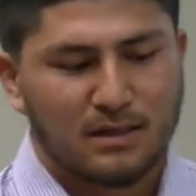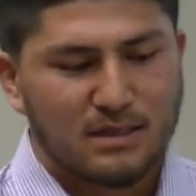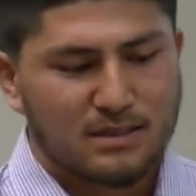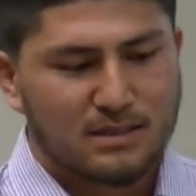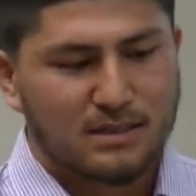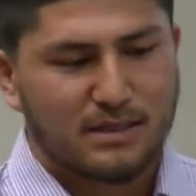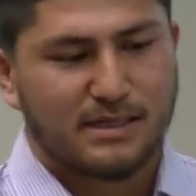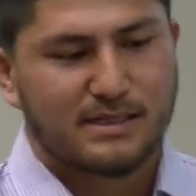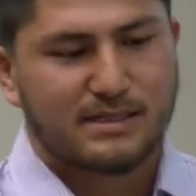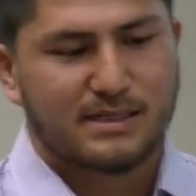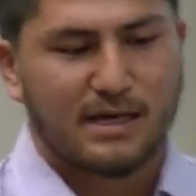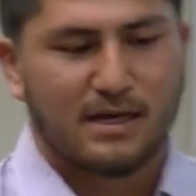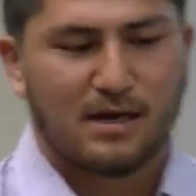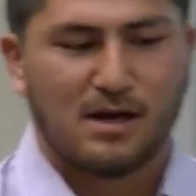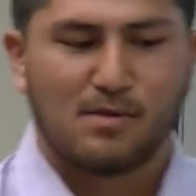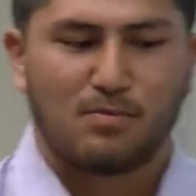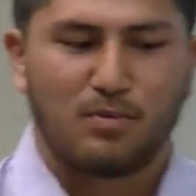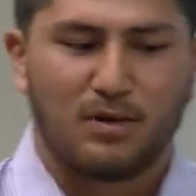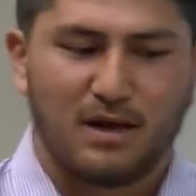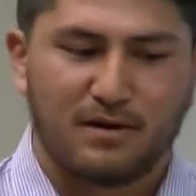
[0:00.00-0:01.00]
So let's say
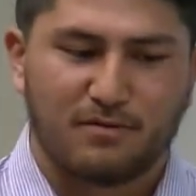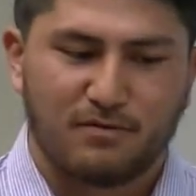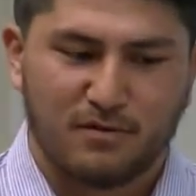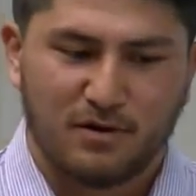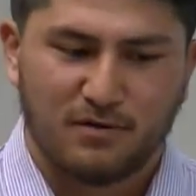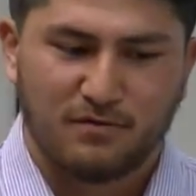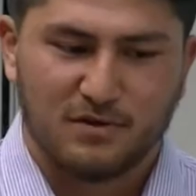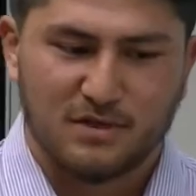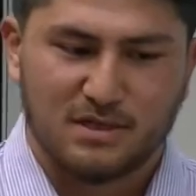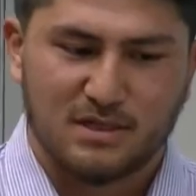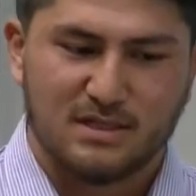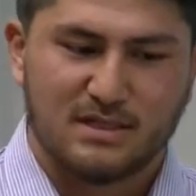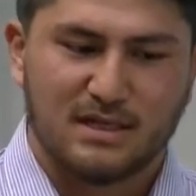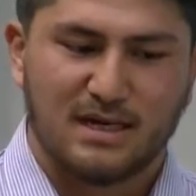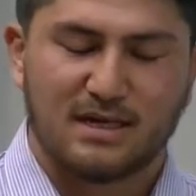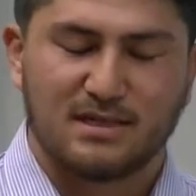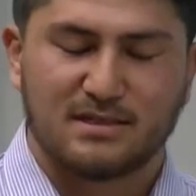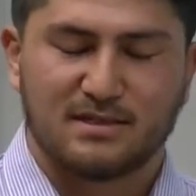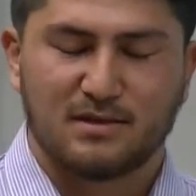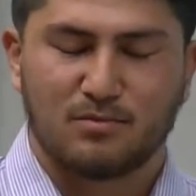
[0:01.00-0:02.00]
I apply for refugee
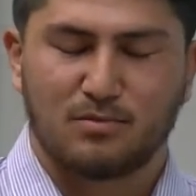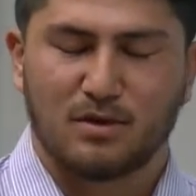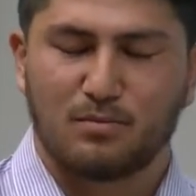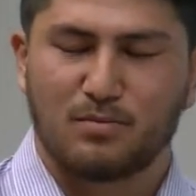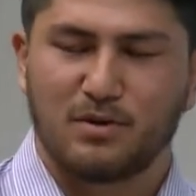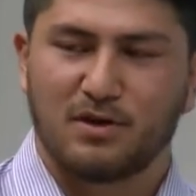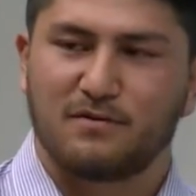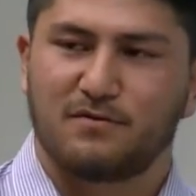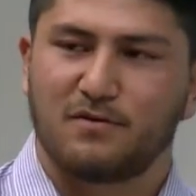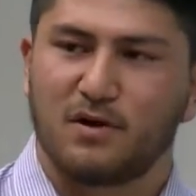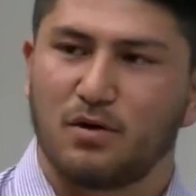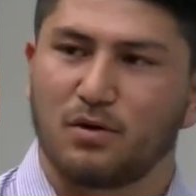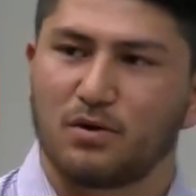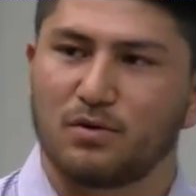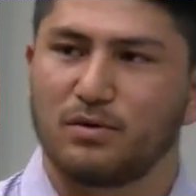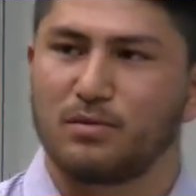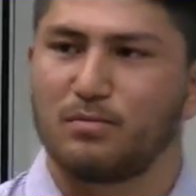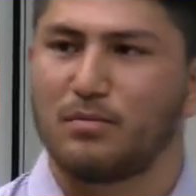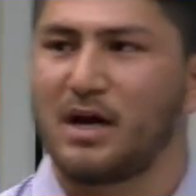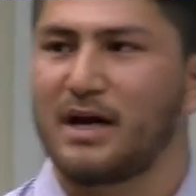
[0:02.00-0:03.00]
status, there'll be a big folder
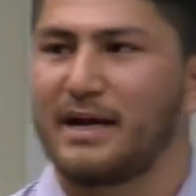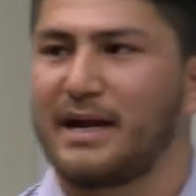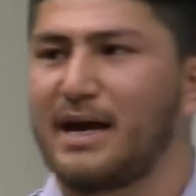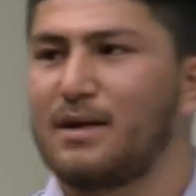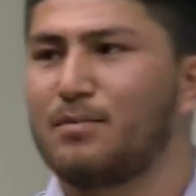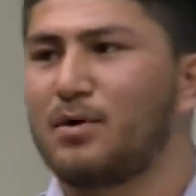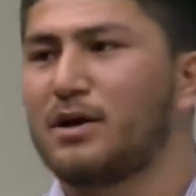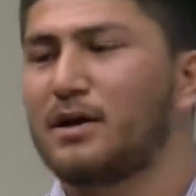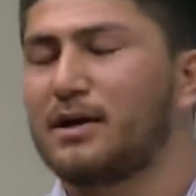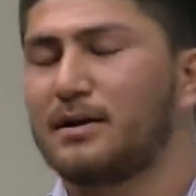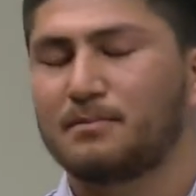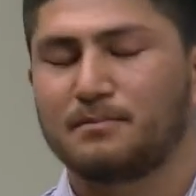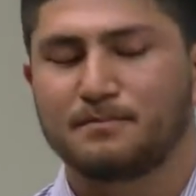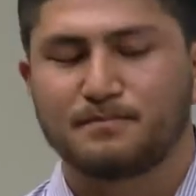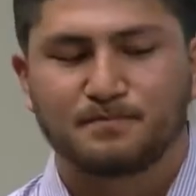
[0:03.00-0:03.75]
with my name on it.